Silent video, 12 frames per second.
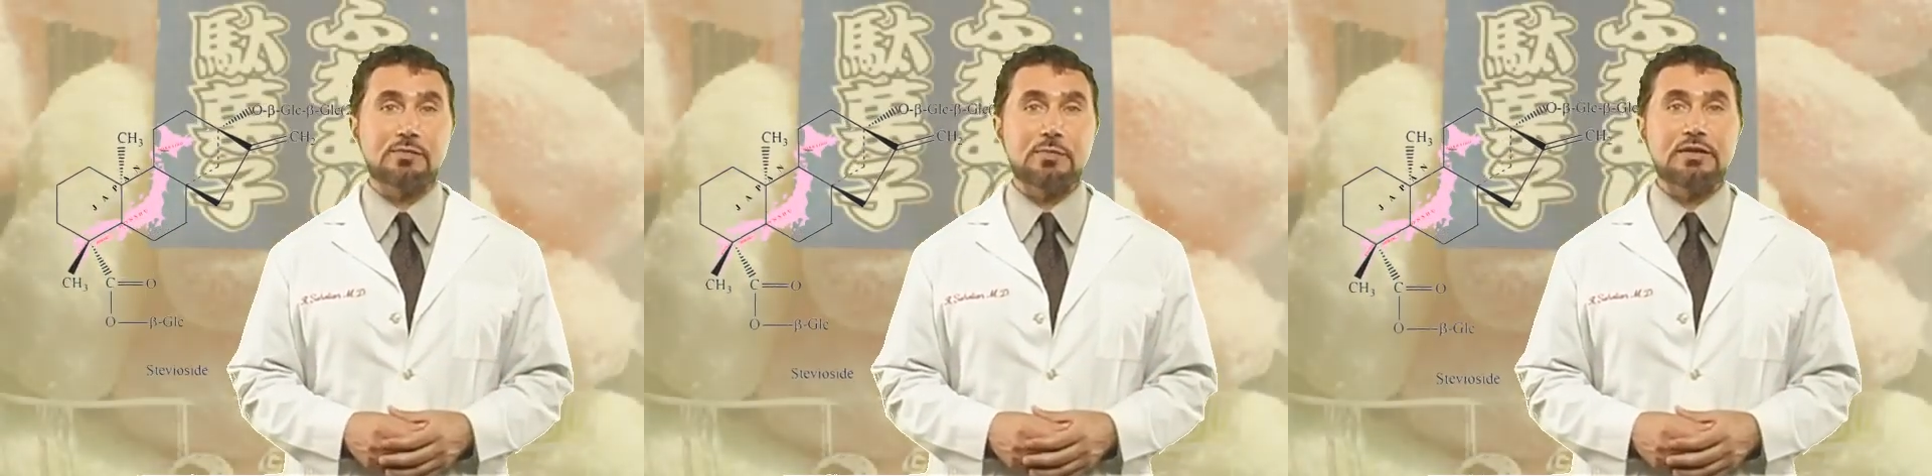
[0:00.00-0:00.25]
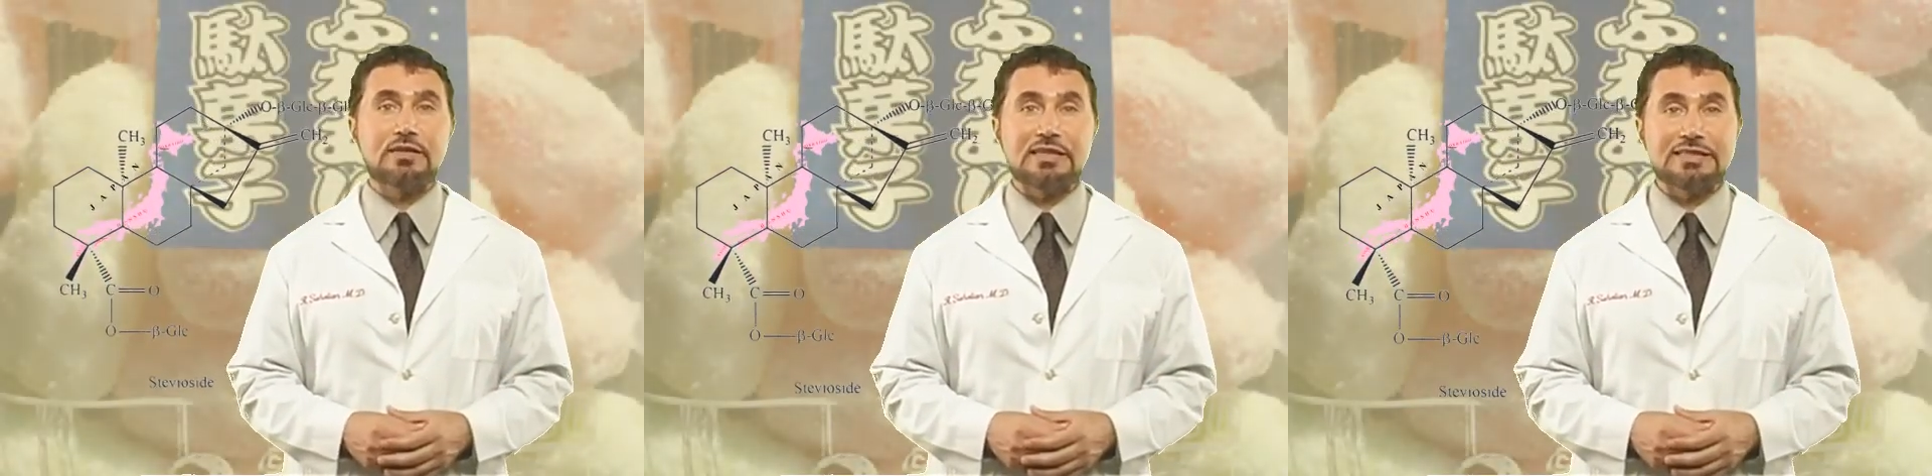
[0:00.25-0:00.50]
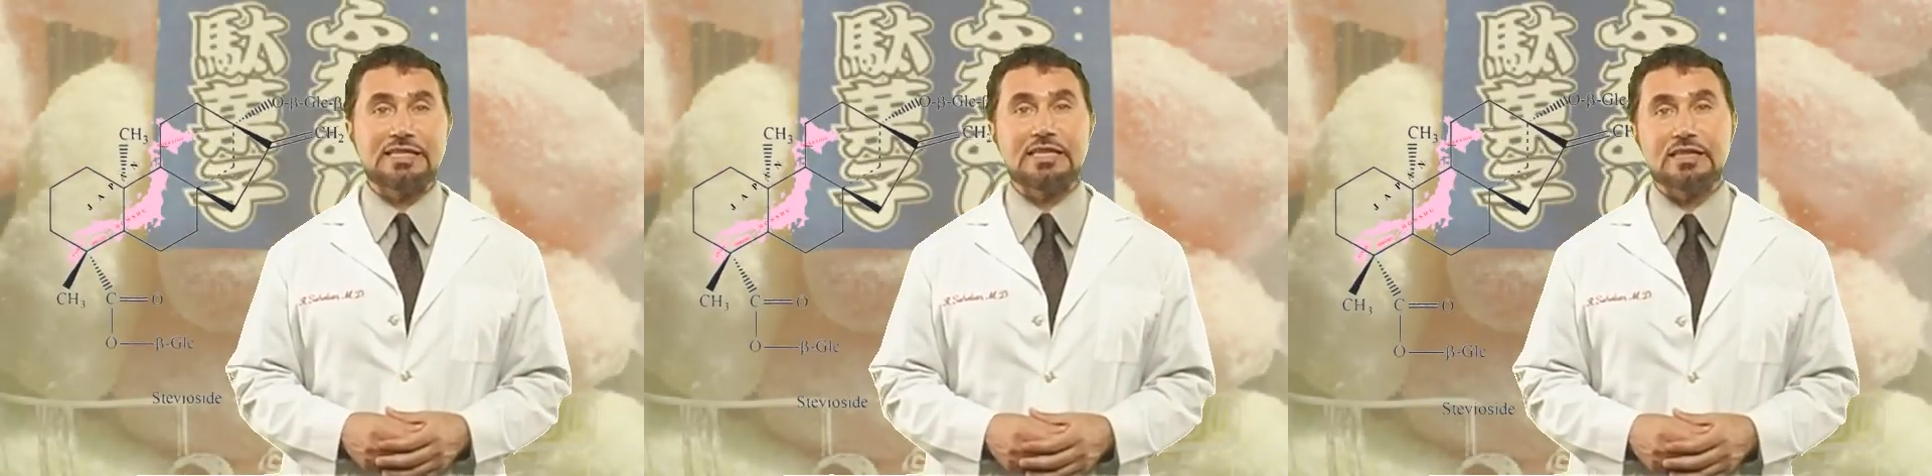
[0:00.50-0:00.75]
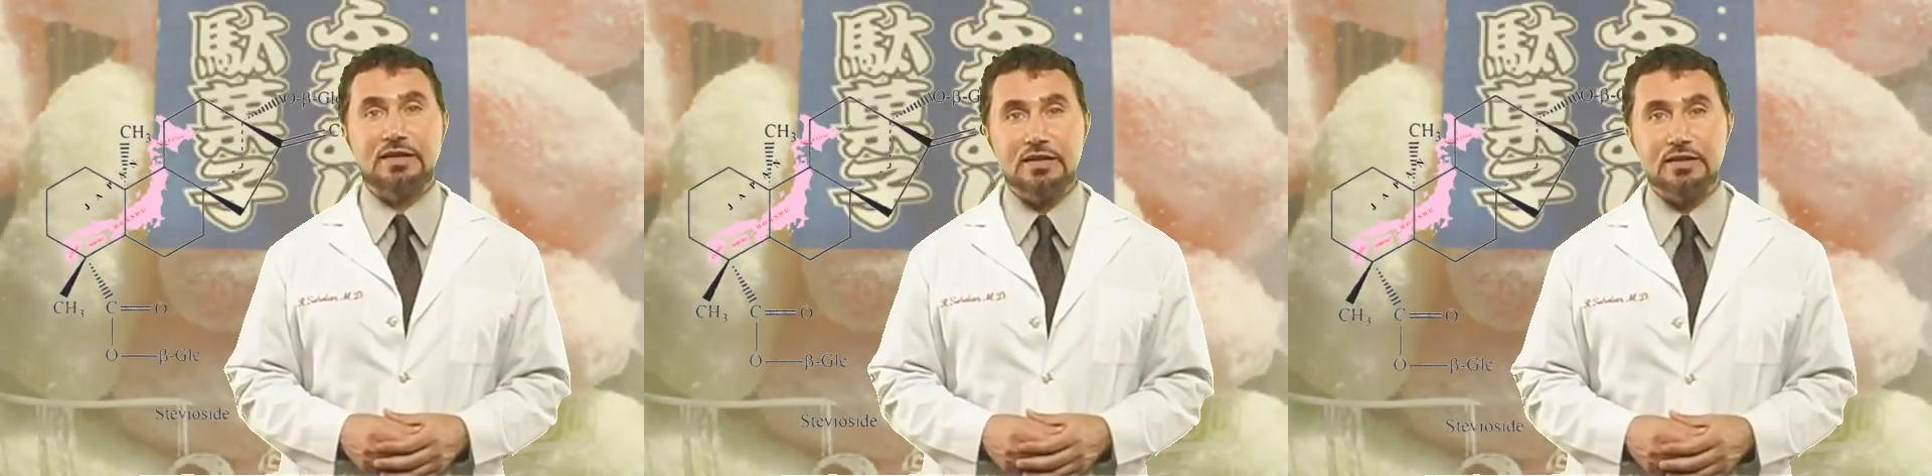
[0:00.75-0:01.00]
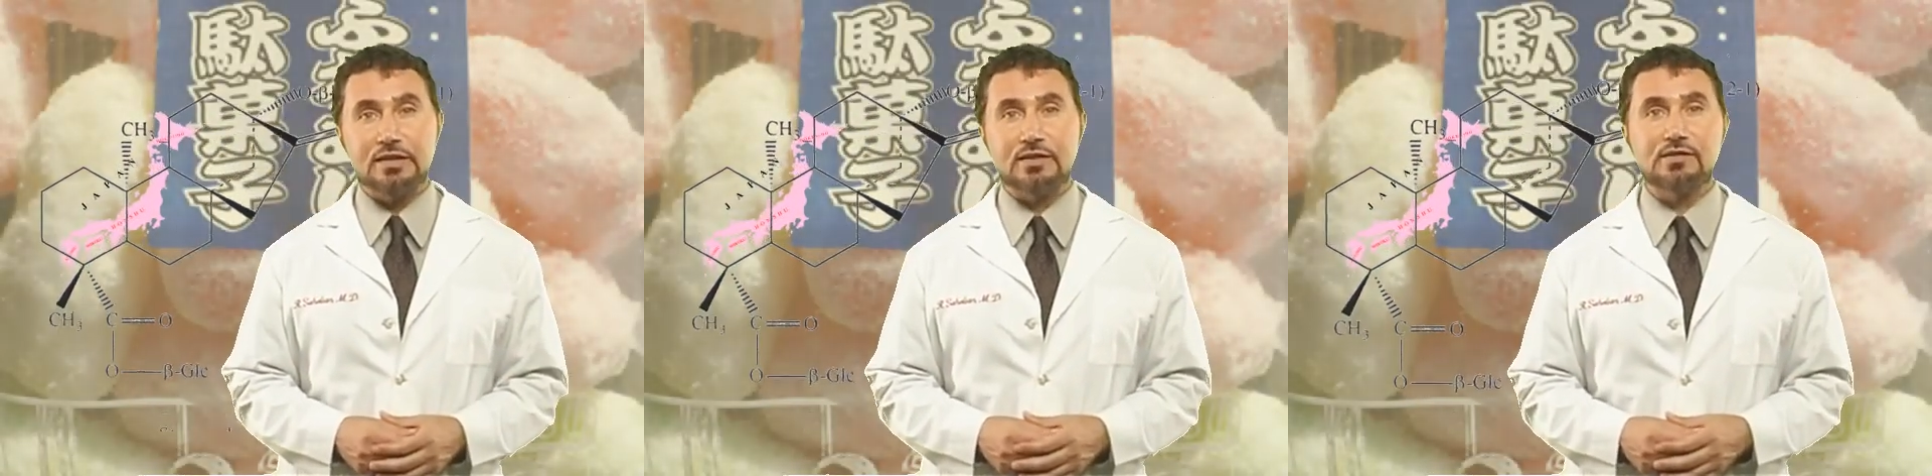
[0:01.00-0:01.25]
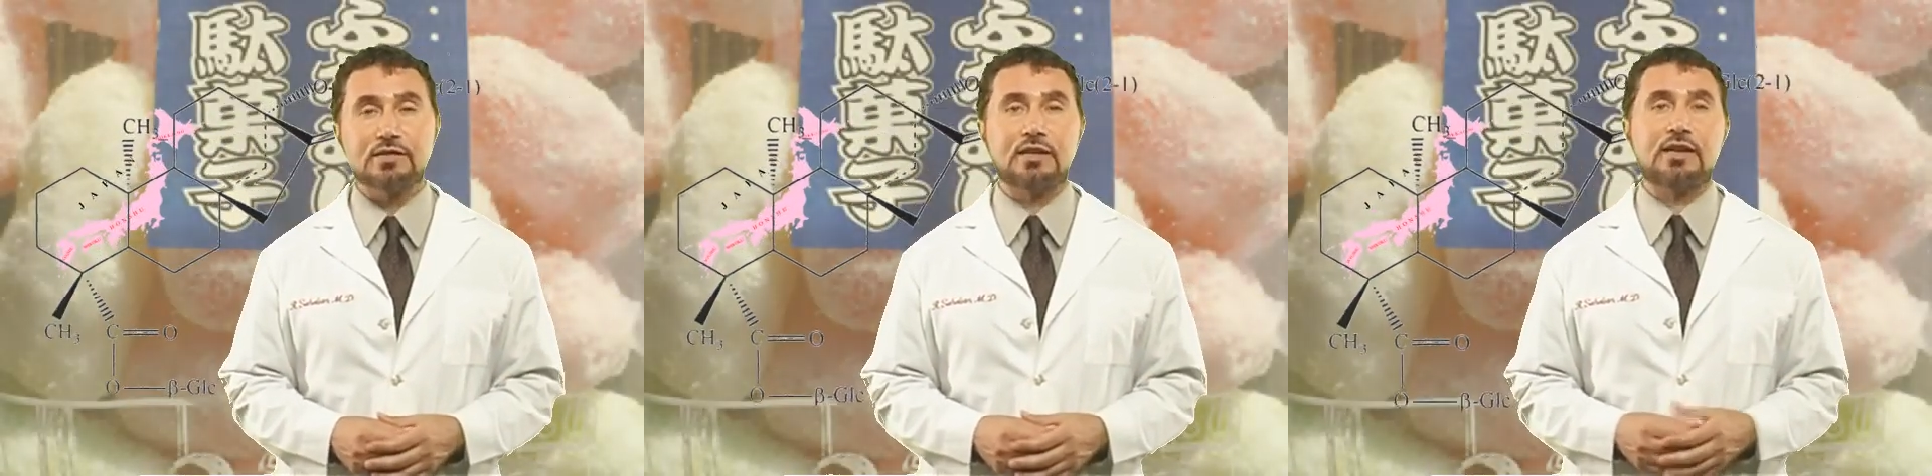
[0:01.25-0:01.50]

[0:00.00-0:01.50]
the mid-1990s,